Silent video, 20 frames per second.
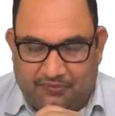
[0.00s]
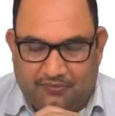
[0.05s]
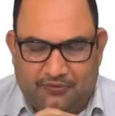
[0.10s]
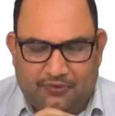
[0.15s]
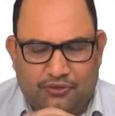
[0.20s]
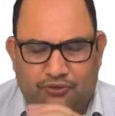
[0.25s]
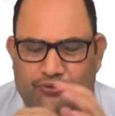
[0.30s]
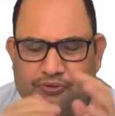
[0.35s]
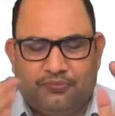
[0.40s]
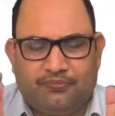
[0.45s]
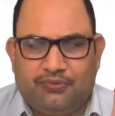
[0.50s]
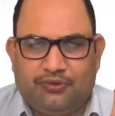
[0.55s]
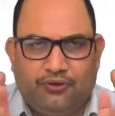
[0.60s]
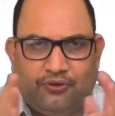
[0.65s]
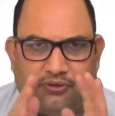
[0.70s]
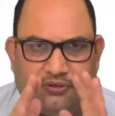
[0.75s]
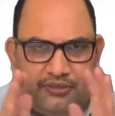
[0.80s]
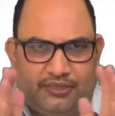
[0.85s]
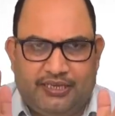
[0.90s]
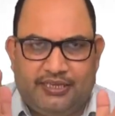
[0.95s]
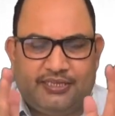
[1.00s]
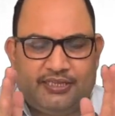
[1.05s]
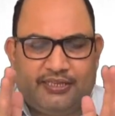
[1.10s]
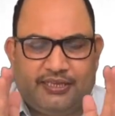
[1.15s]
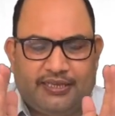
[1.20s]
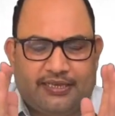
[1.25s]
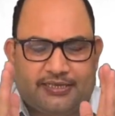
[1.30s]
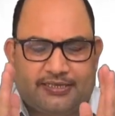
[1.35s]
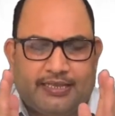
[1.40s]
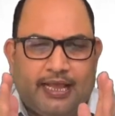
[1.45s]
So these are the
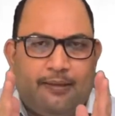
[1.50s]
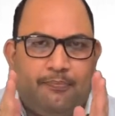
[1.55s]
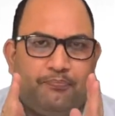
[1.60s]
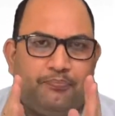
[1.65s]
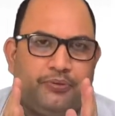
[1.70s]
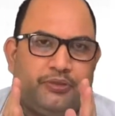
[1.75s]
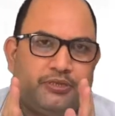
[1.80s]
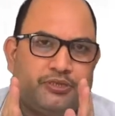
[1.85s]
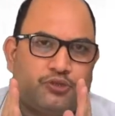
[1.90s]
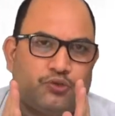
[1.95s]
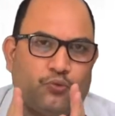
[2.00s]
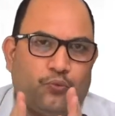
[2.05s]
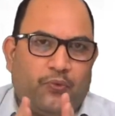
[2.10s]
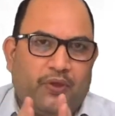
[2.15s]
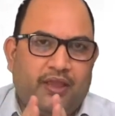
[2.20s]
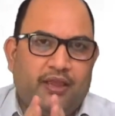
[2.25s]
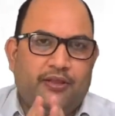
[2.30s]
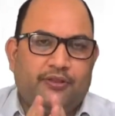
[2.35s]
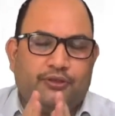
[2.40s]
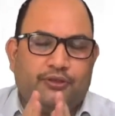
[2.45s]
examples where the